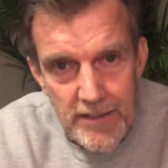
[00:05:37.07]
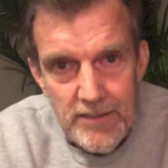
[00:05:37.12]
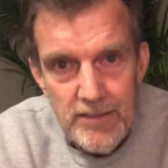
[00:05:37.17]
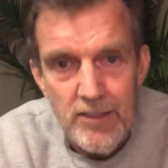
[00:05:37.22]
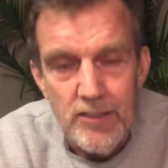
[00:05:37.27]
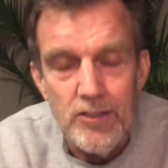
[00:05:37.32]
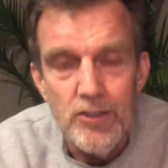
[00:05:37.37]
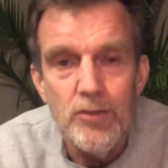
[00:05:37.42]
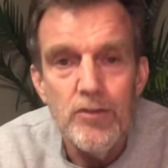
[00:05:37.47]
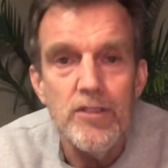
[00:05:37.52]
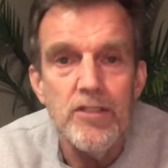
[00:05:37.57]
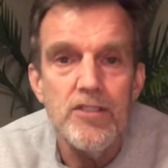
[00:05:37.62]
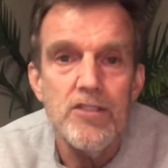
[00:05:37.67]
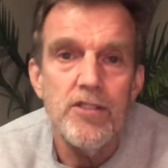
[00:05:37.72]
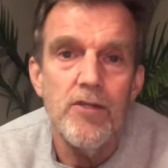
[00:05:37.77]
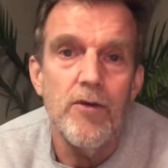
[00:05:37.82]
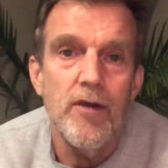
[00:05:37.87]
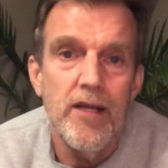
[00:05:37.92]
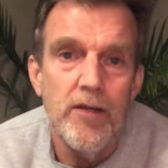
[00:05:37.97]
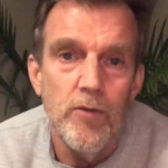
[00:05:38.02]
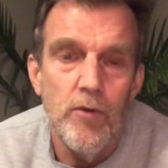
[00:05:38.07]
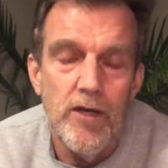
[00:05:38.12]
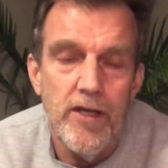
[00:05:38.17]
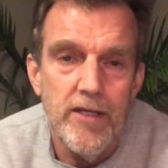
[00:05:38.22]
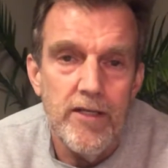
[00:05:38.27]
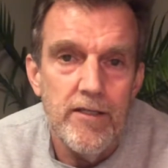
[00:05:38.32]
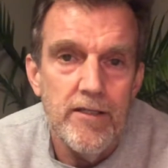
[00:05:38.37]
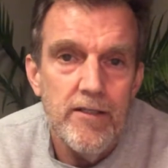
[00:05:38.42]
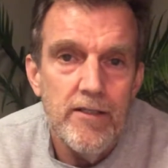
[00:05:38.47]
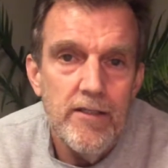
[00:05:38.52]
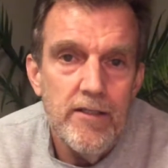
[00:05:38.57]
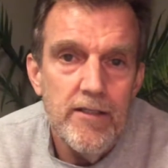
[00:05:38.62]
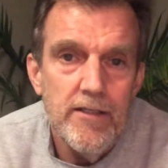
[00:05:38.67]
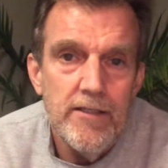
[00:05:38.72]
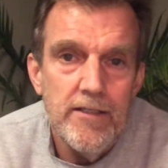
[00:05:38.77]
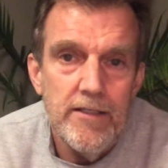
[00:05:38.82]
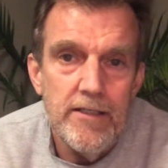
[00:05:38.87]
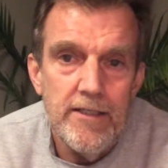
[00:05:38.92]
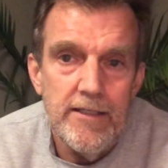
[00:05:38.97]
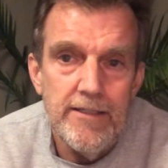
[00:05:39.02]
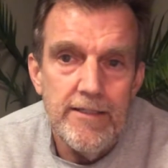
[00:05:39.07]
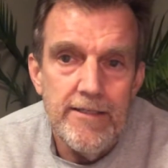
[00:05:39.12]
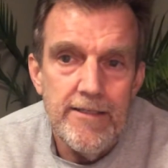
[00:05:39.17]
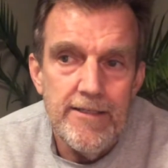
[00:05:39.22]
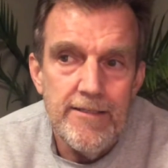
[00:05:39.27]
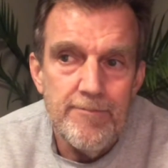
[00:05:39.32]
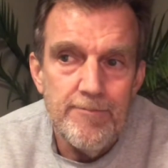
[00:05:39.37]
to do this the right way. And